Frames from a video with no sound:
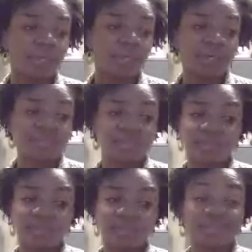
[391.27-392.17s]

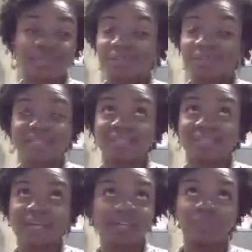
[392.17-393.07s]
and talked to
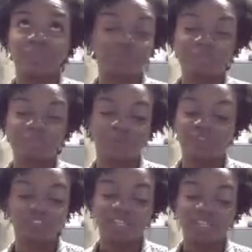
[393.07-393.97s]
like 1 million people, it
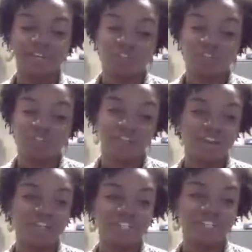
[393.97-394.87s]
felt like, over there,
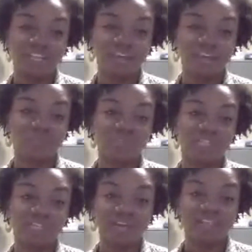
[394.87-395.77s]
and just kind of really
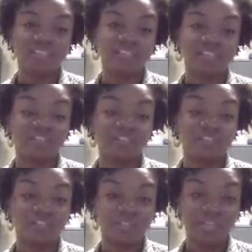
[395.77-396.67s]
got a sense of the
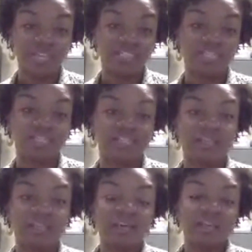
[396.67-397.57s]
different cases,
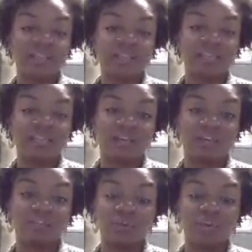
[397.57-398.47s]
a sense of,
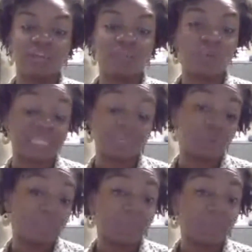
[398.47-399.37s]
kind of what they
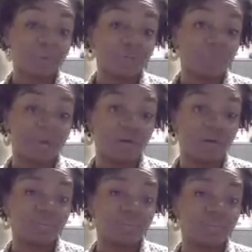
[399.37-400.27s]
remembered
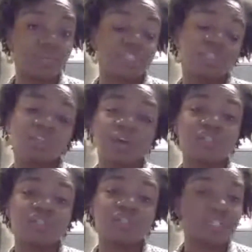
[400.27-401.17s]
about the situation, and
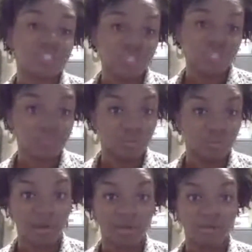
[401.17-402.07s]
also what it changed on the
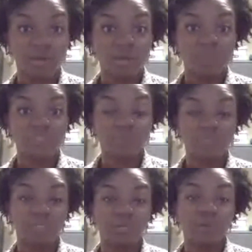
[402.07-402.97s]
ground
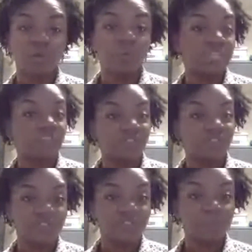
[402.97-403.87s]
between when they
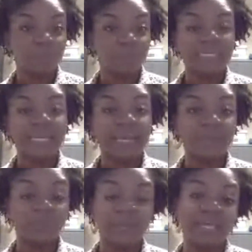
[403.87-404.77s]
filed the complaint
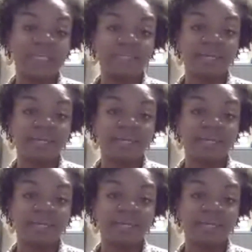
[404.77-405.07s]
and when